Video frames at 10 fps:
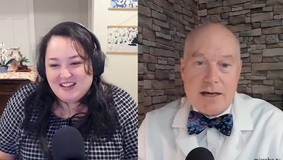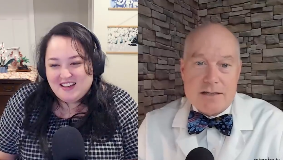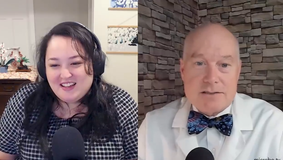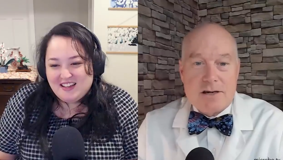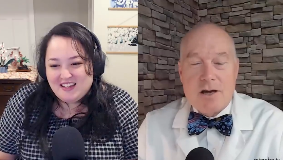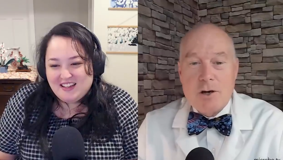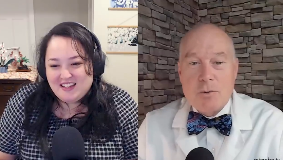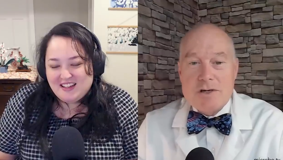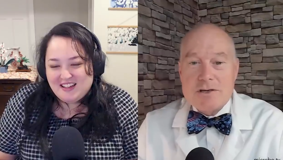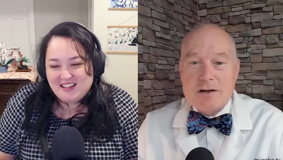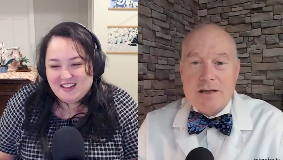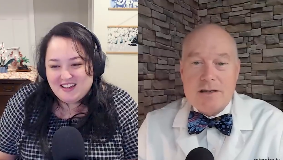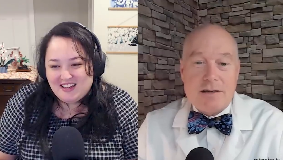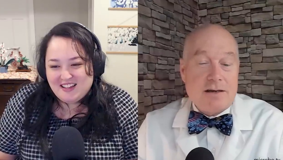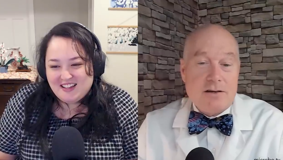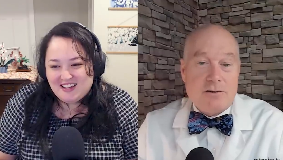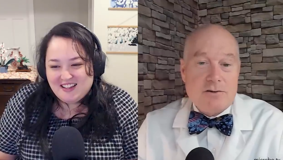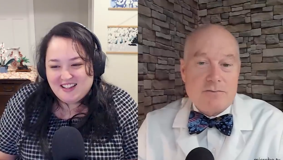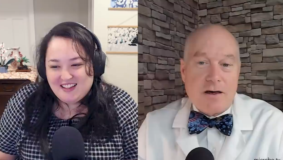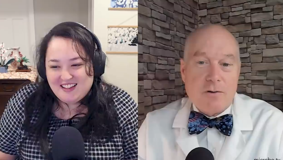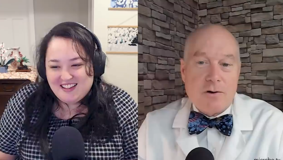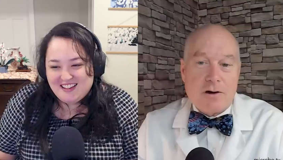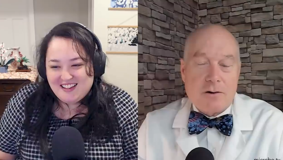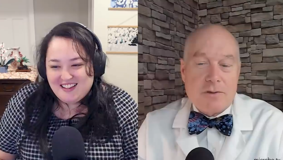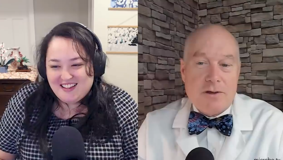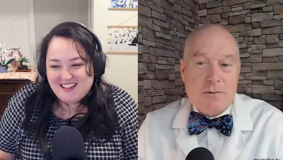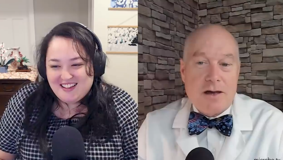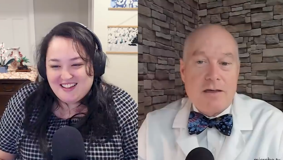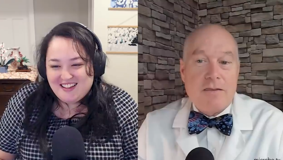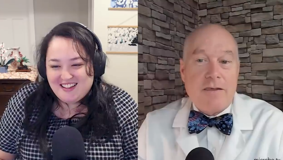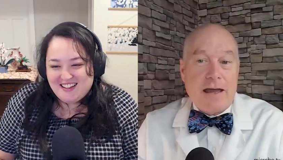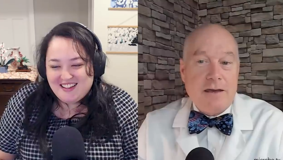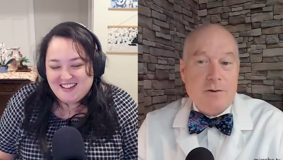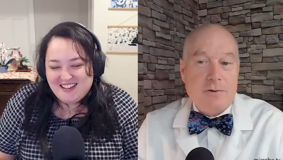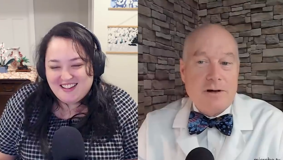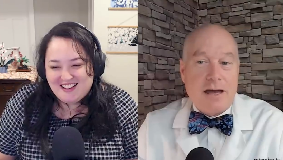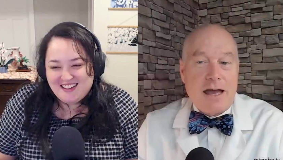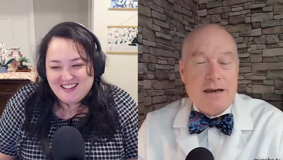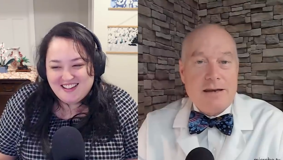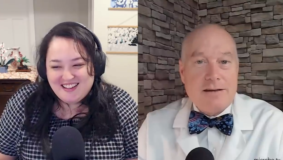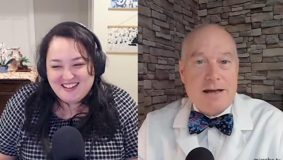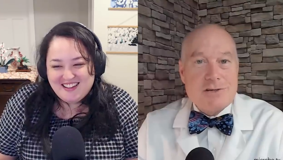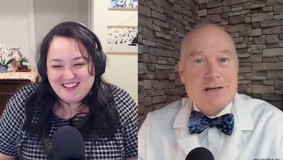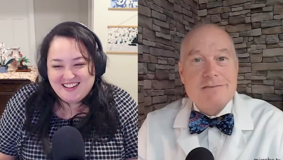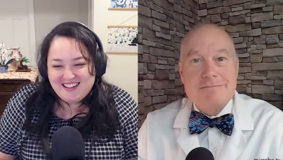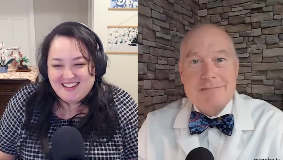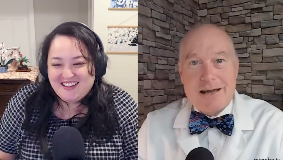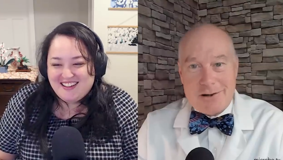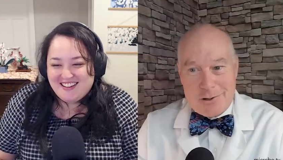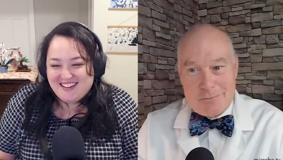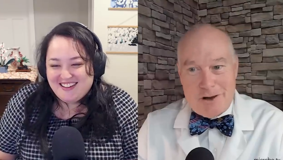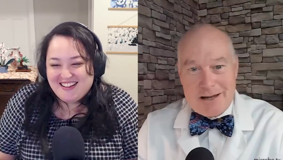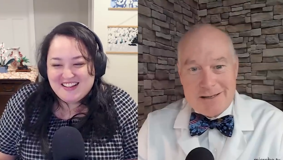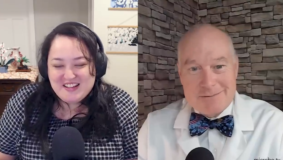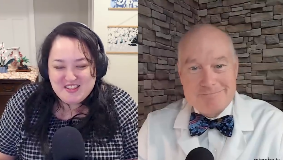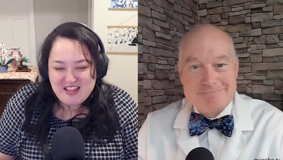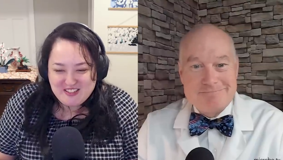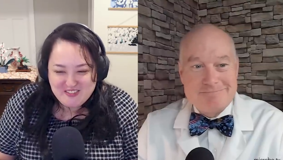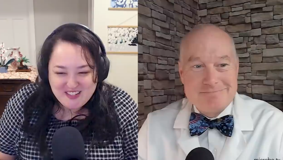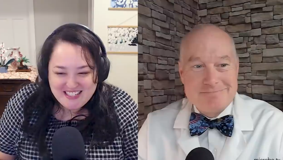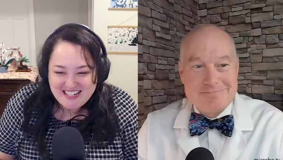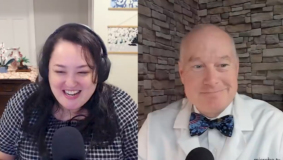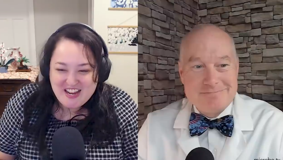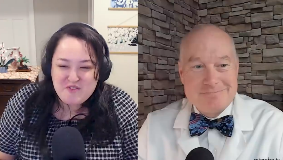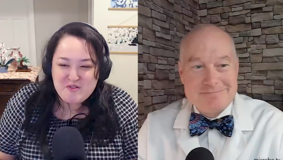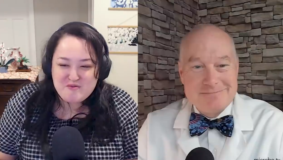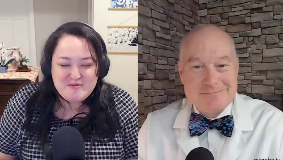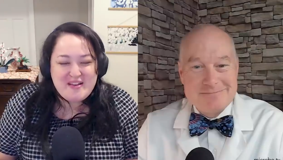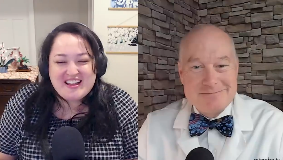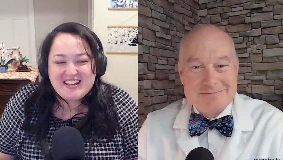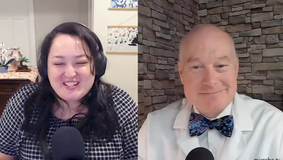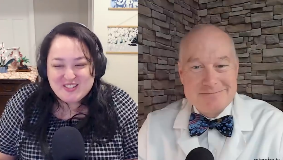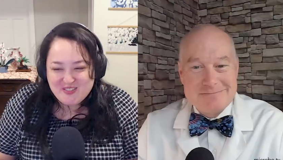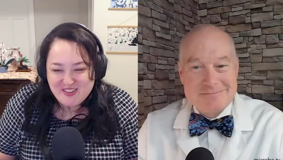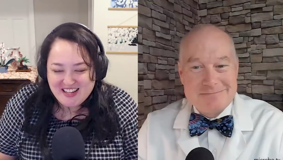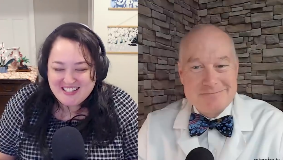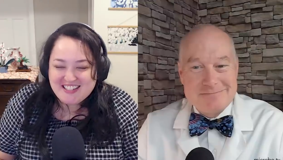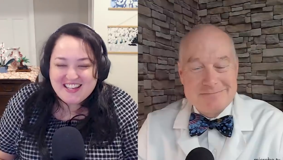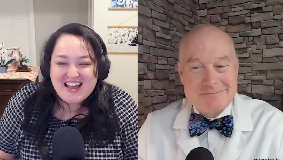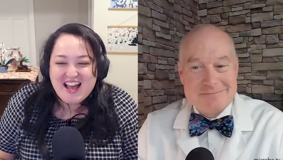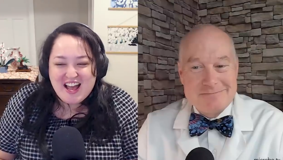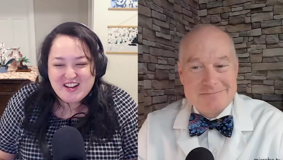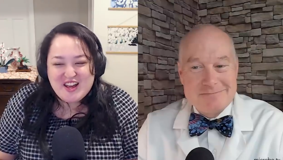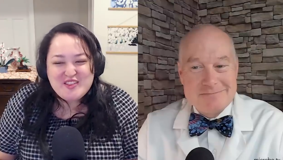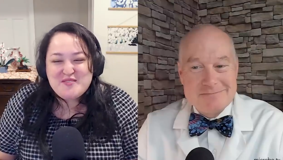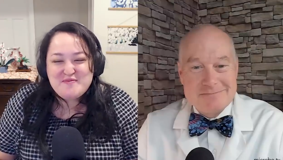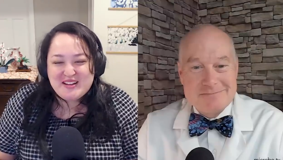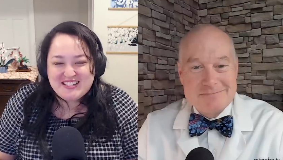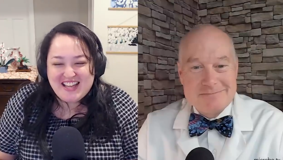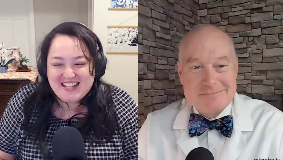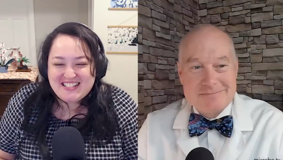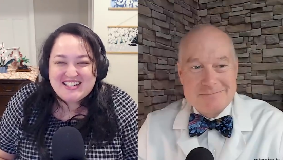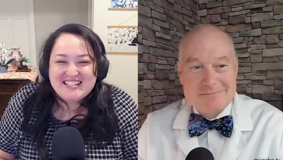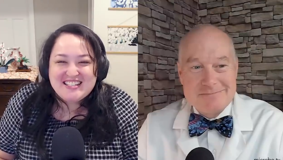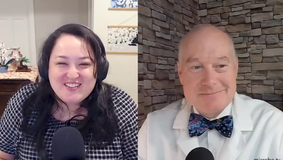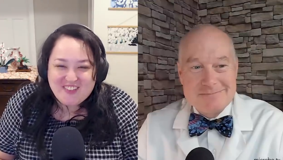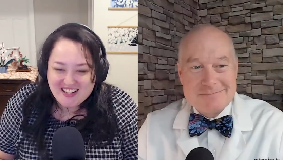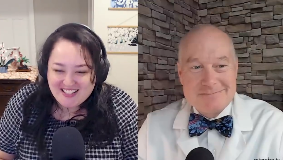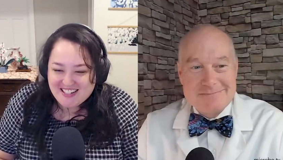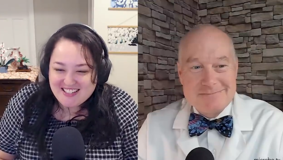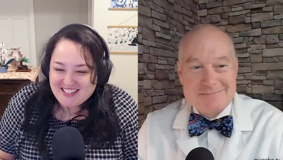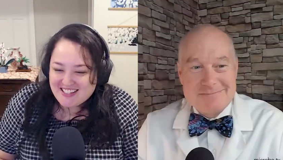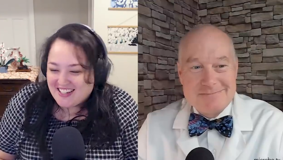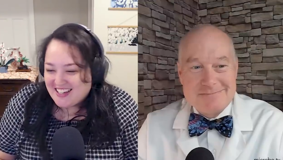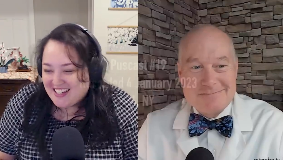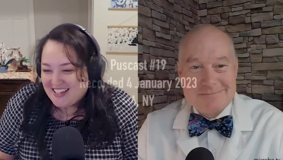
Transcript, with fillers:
Speaker 1: case. We shall continue to follow along with you. Thank you and dictation and goodbye.
Speaker 2: Thanks for listening. We'll be back in two weeks. Another Puscast is infectious.